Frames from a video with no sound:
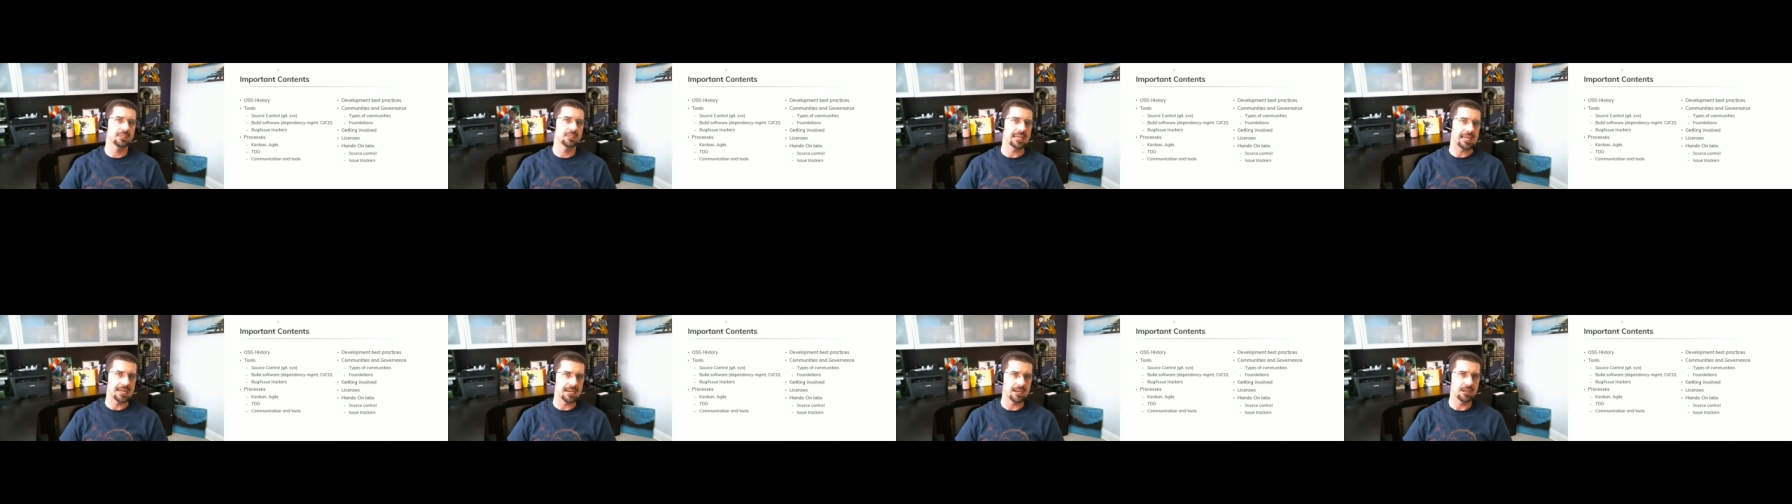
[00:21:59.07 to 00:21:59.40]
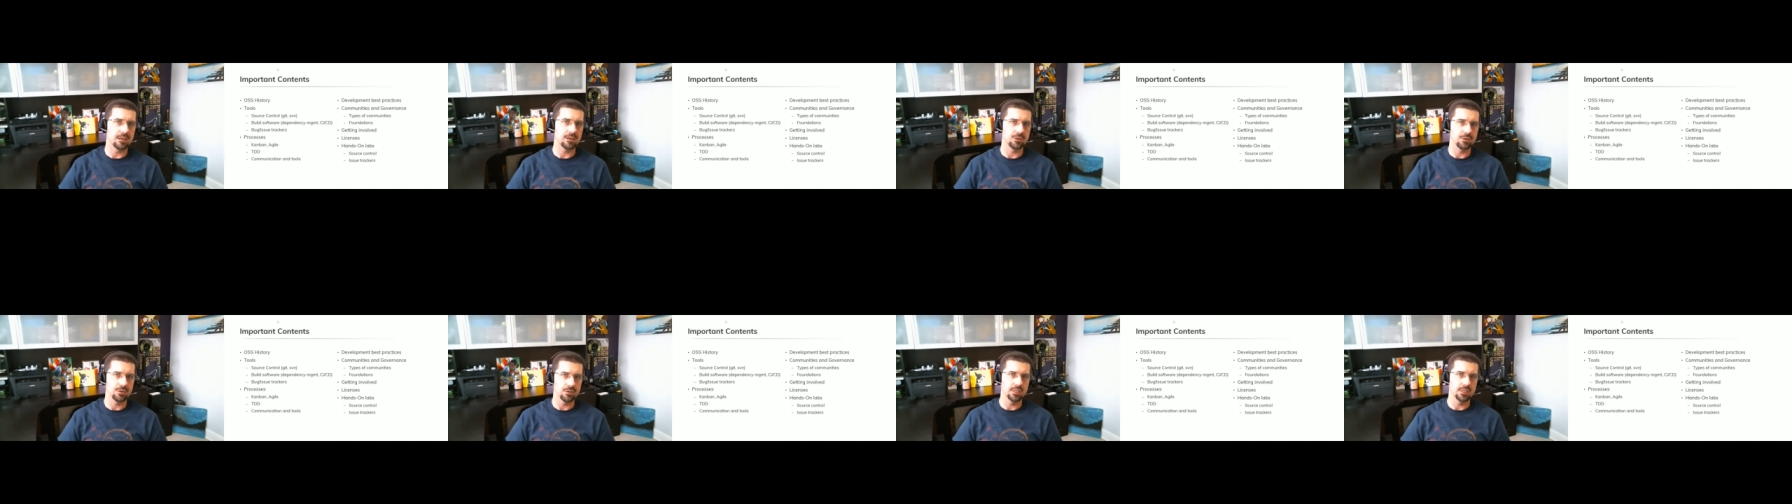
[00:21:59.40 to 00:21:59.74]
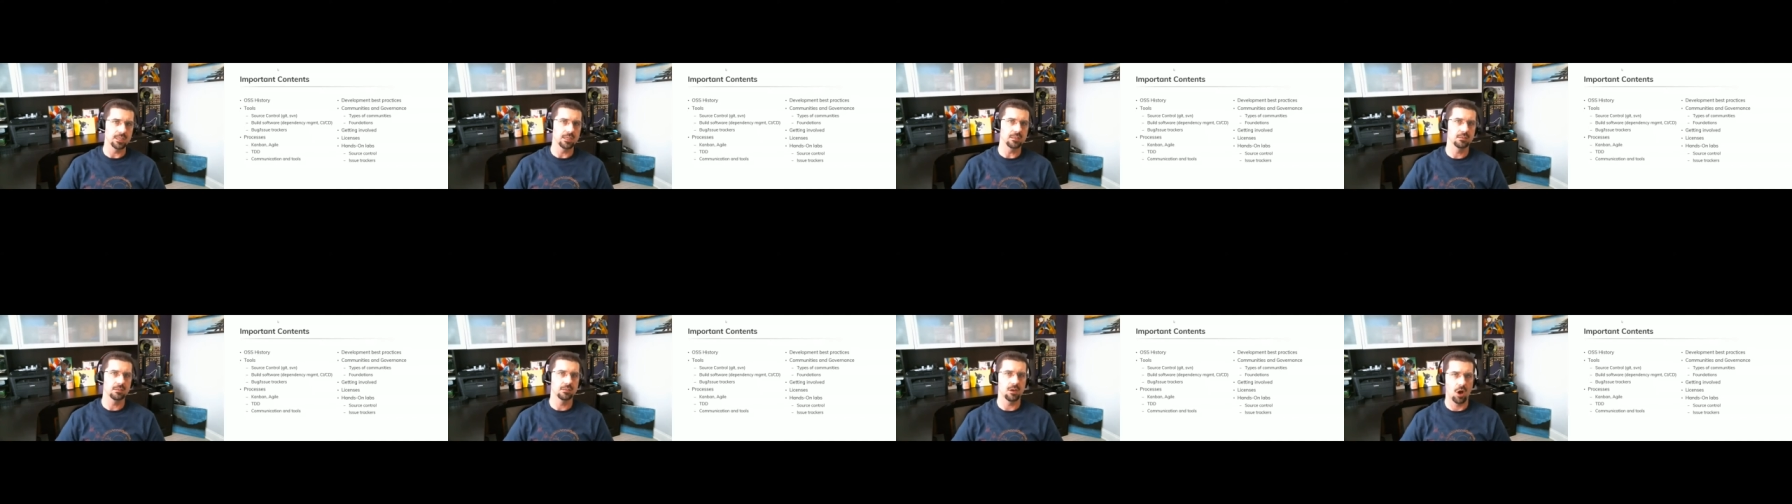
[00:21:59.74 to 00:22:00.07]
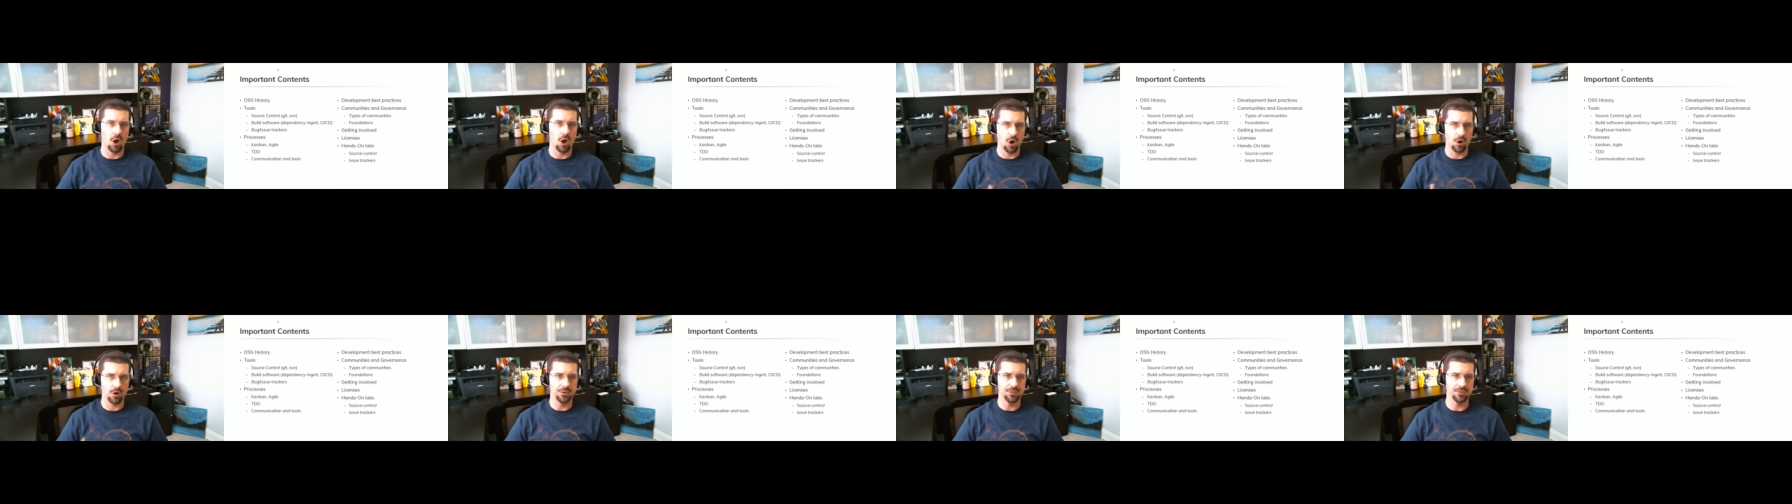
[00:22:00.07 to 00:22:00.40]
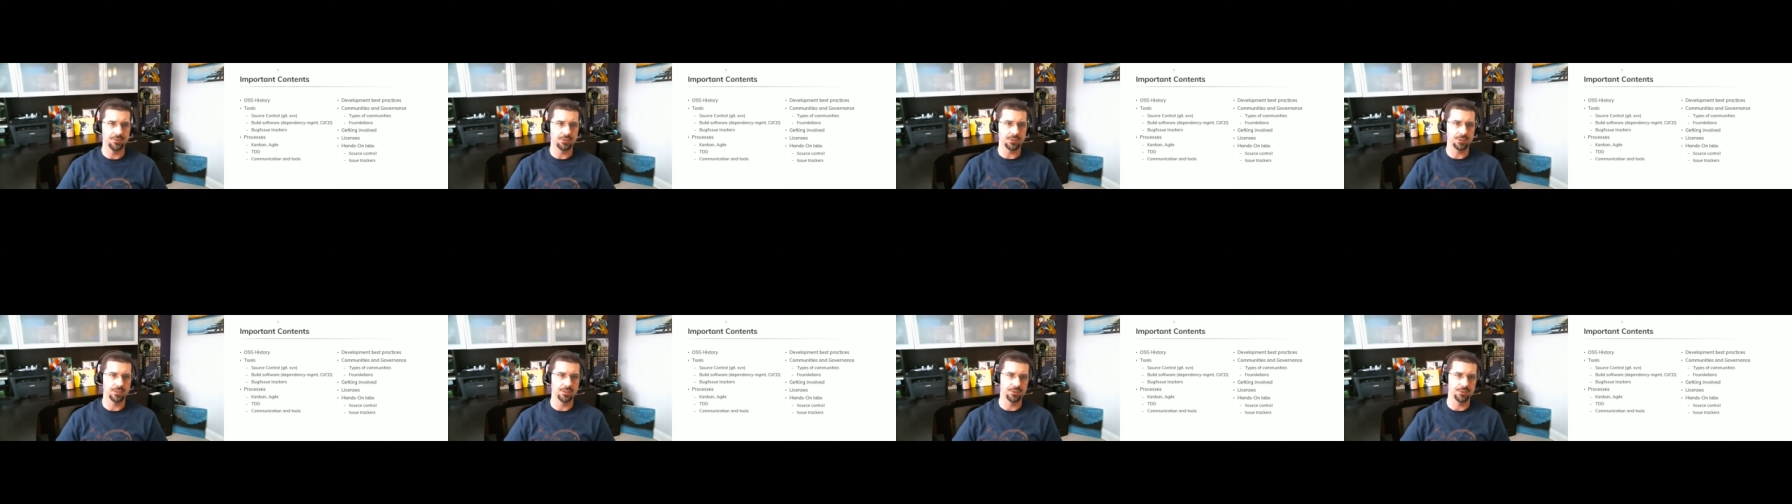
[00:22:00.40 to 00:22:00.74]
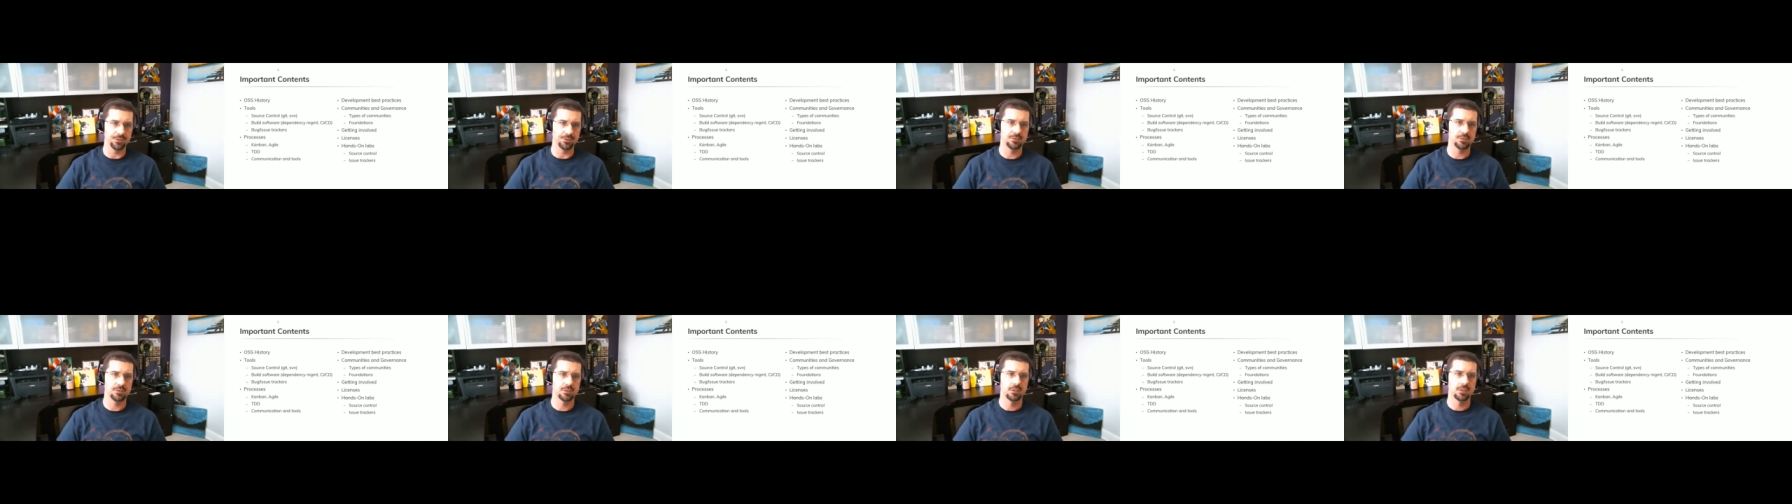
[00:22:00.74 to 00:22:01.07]
concrete, hard
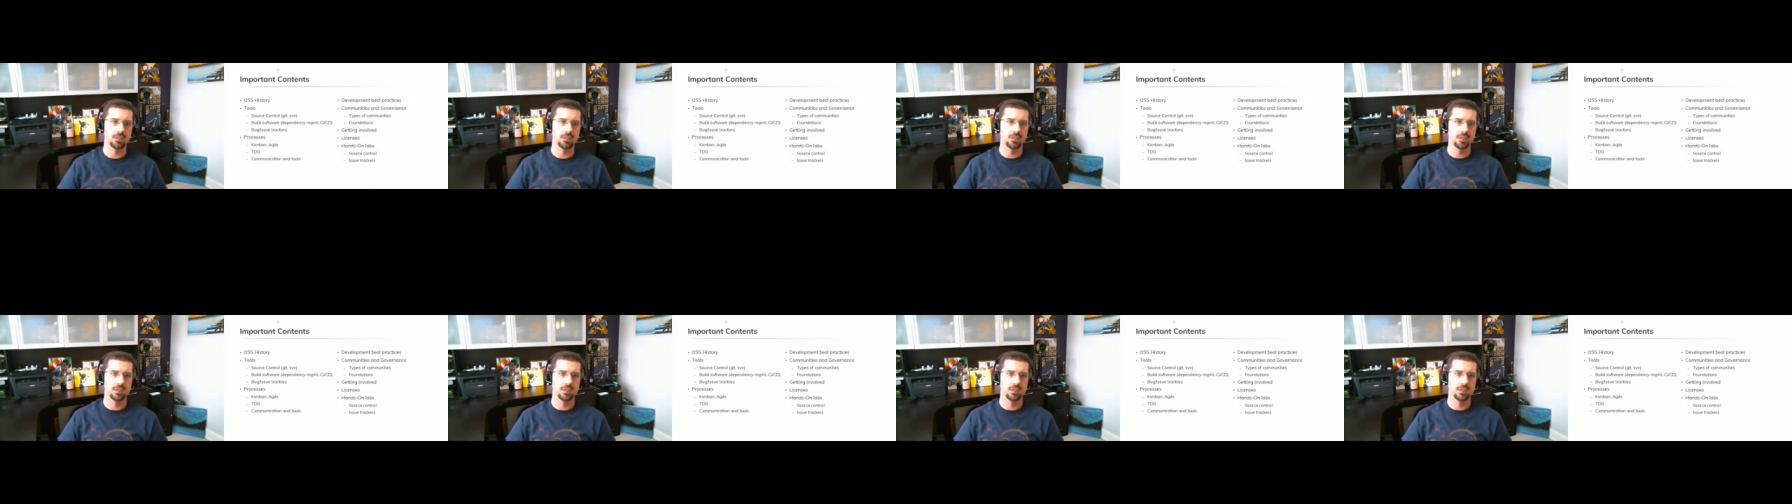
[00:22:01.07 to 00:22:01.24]
skills.